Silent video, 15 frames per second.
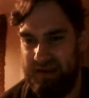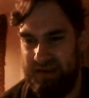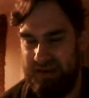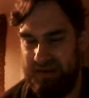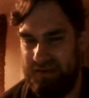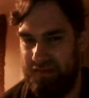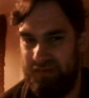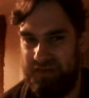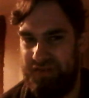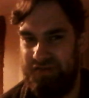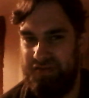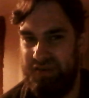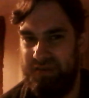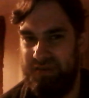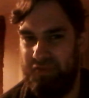sort of
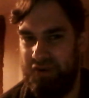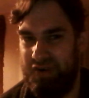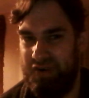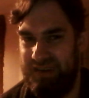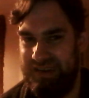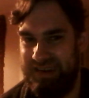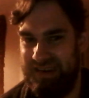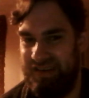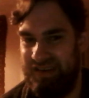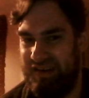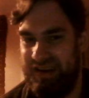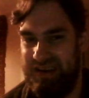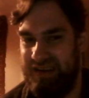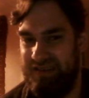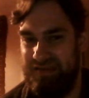streetwise
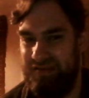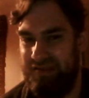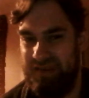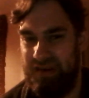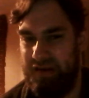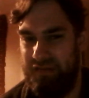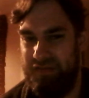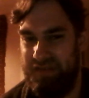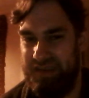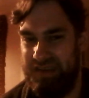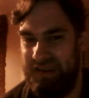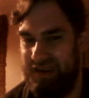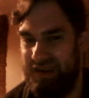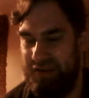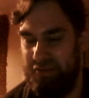guy who's
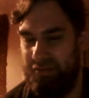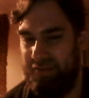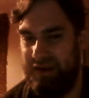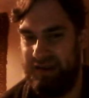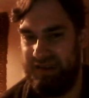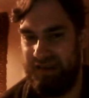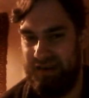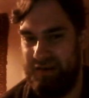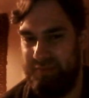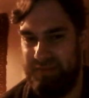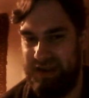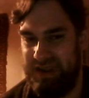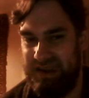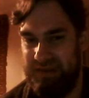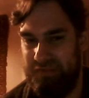obviously always like
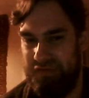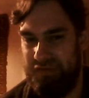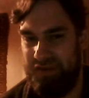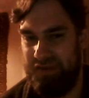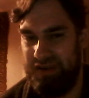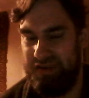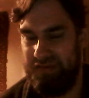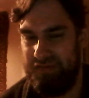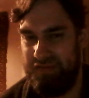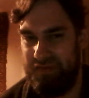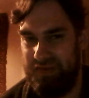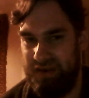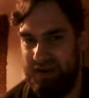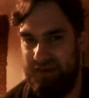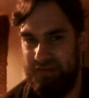making fun of
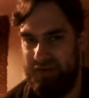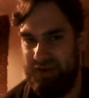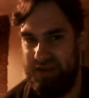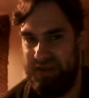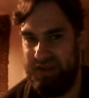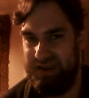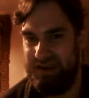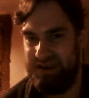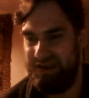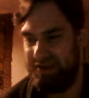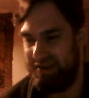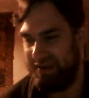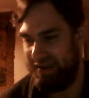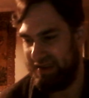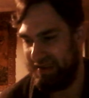like
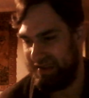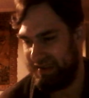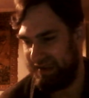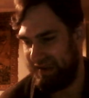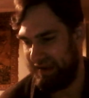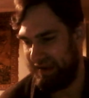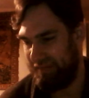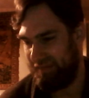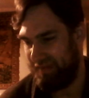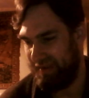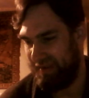religion and stuff.